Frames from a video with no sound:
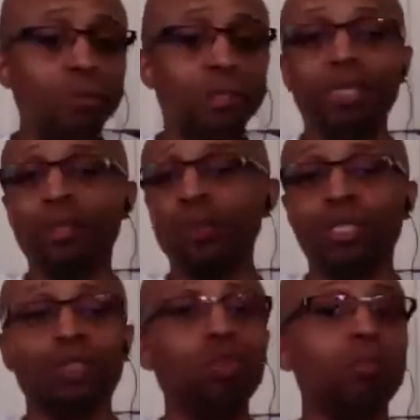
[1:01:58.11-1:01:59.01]

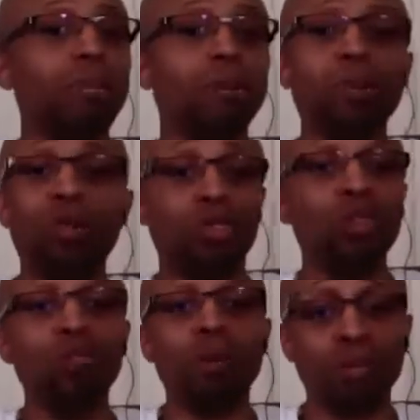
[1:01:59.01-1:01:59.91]
follow-ups because it was just too
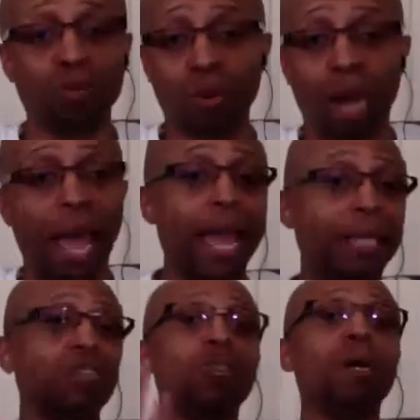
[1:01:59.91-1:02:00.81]
many people and it was just too
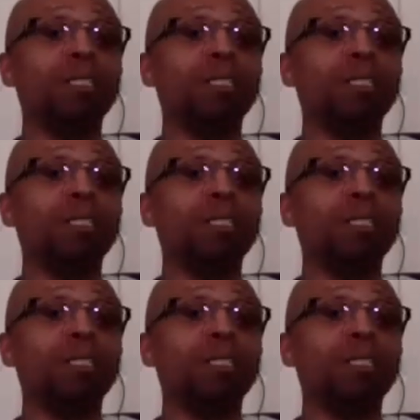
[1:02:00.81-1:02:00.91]
much work.